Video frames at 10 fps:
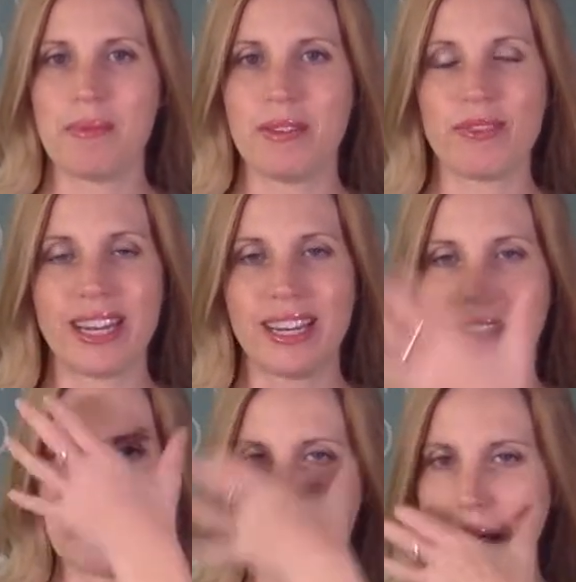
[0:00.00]
I've been fighting
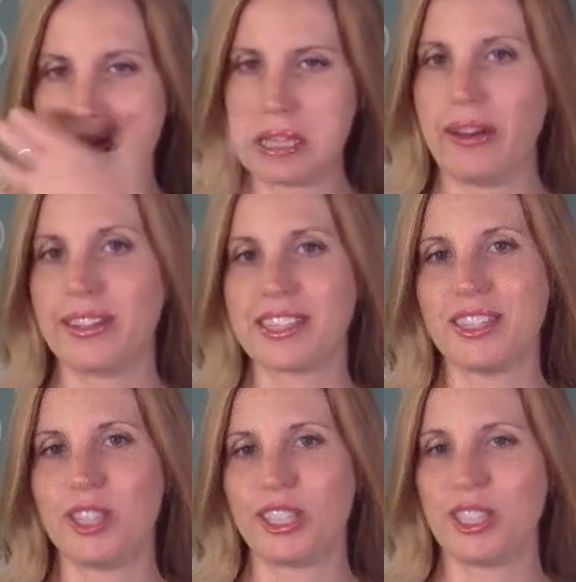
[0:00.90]
a little bit of sinus
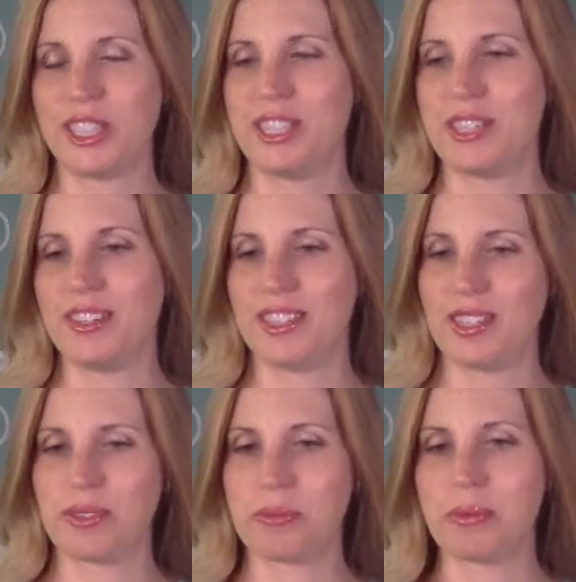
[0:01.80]
congestion, so this
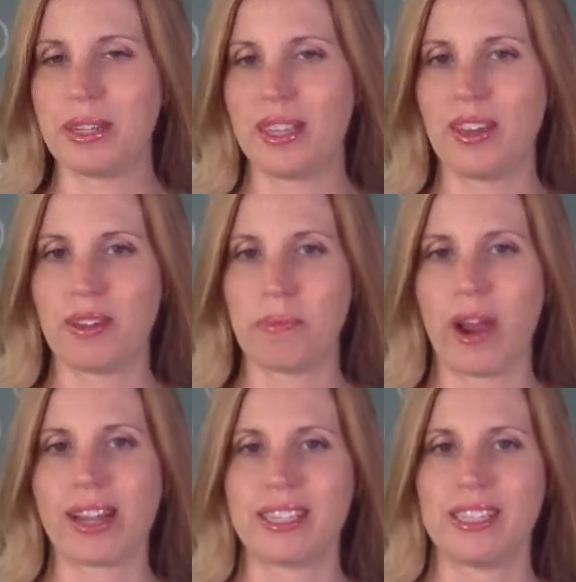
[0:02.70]
is really good
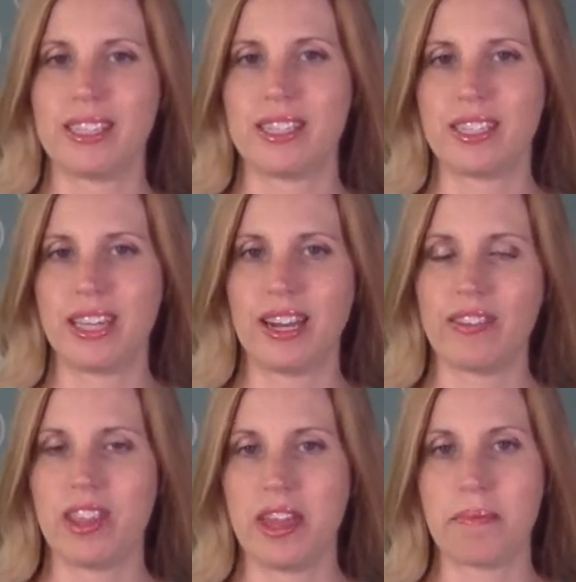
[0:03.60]
practice to get
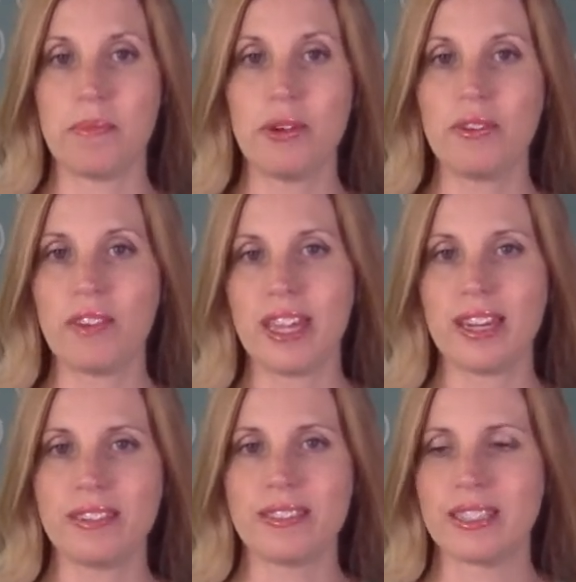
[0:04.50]
everything moving.